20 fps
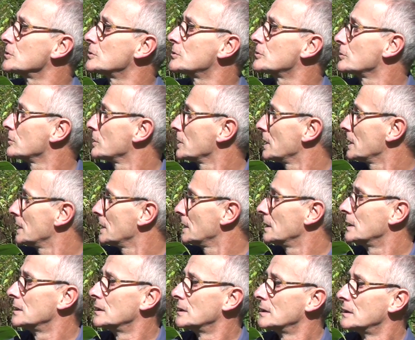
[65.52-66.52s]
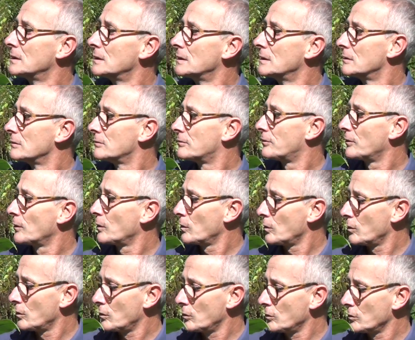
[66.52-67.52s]
3,
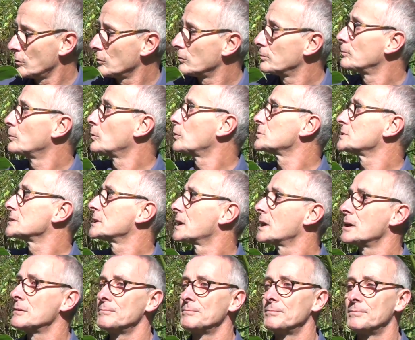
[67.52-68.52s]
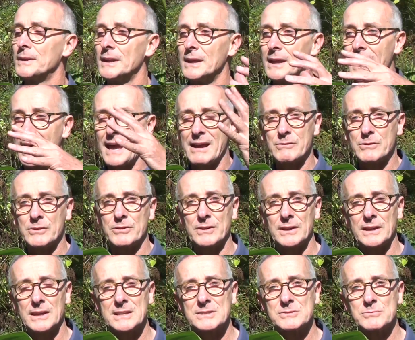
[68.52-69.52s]
4, more to come, everything.
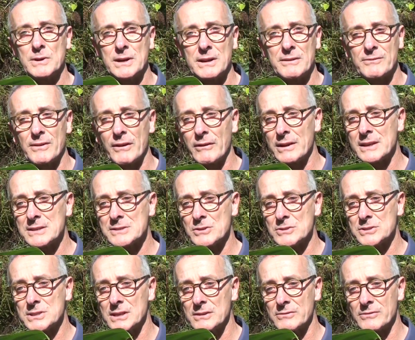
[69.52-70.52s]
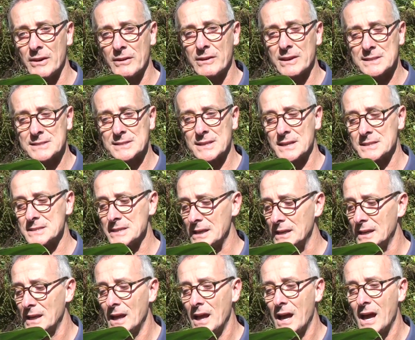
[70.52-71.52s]
It's really very exotic, very exciting,
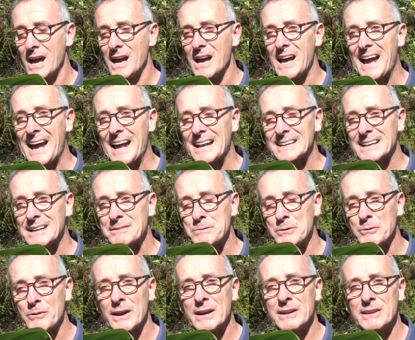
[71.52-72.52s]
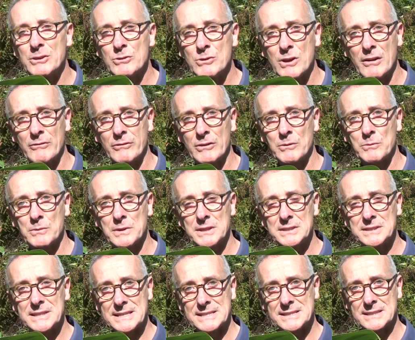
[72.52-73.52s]
and provided that you cover it with
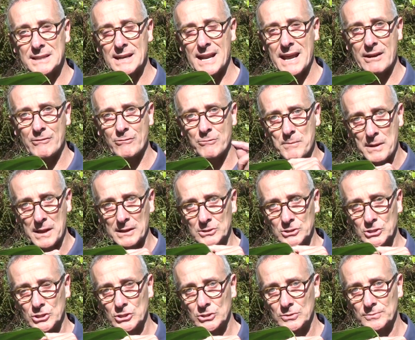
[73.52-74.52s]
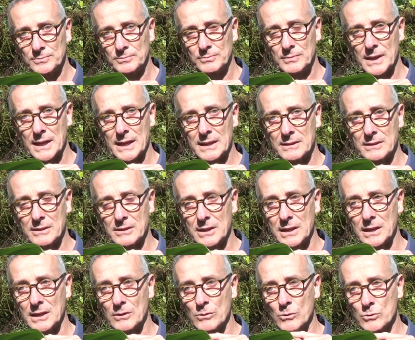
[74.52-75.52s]
a decent layer of mulch in
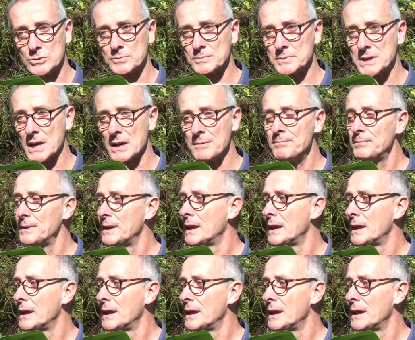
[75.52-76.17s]
the autumn time,